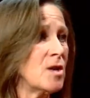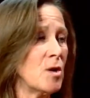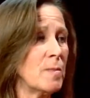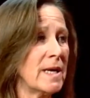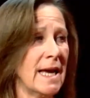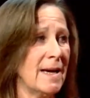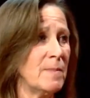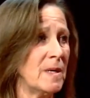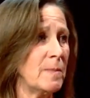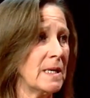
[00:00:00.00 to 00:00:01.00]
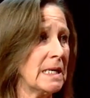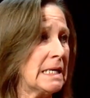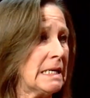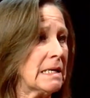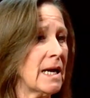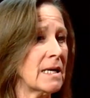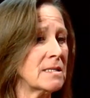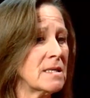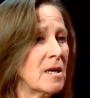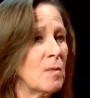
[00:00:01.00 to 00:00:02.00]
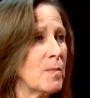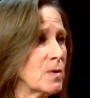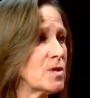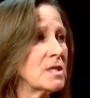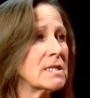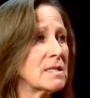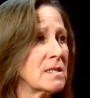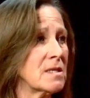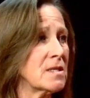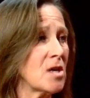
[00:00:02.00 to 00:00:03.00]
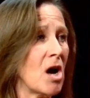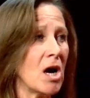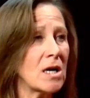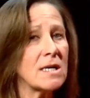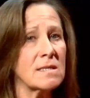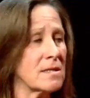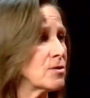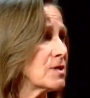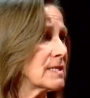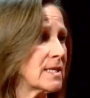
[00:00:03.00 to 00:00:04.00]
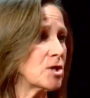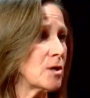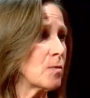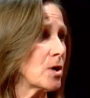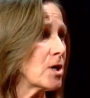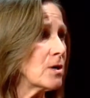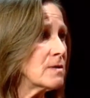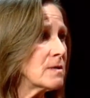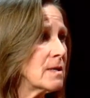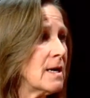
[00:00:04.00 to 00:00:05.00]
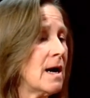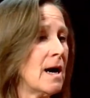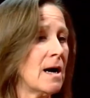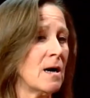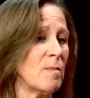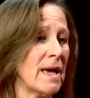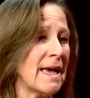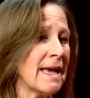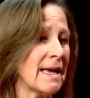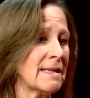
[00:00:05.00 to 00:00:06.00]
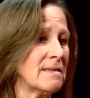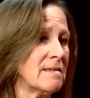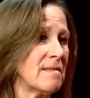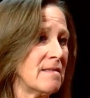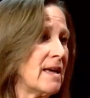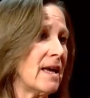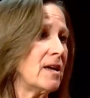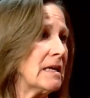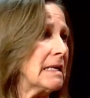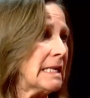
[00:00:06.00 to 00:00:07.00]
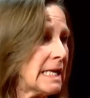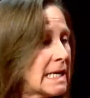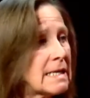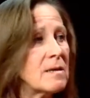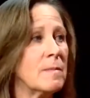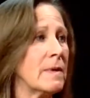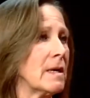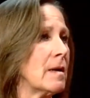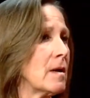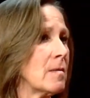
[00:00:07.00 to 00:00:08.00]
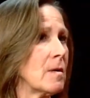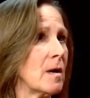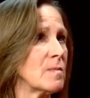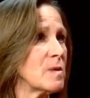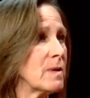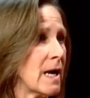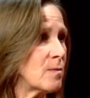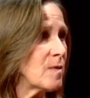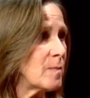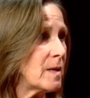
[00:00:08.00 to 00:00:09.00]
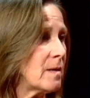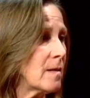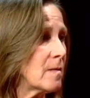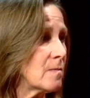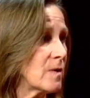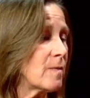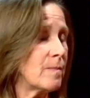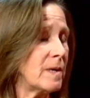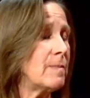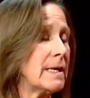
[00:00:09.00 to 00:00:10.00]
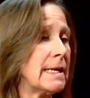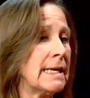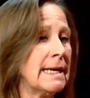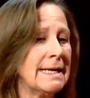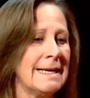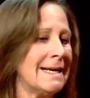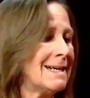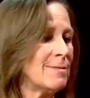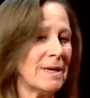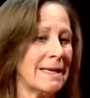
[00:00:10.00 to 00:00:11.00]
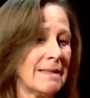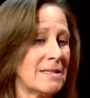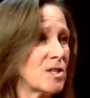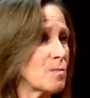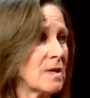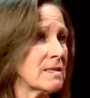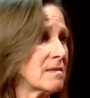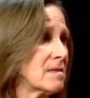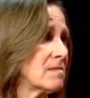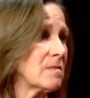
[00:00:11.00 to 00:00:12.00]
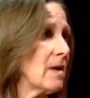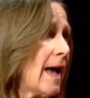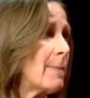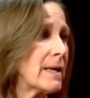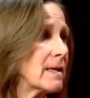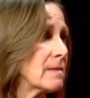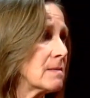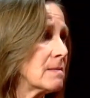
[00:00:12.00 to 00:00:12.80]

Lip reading: and nobody had PPE. And personal assistants are considered essential workers, and they needed to be supplied with PPE, and that just wasn't happening.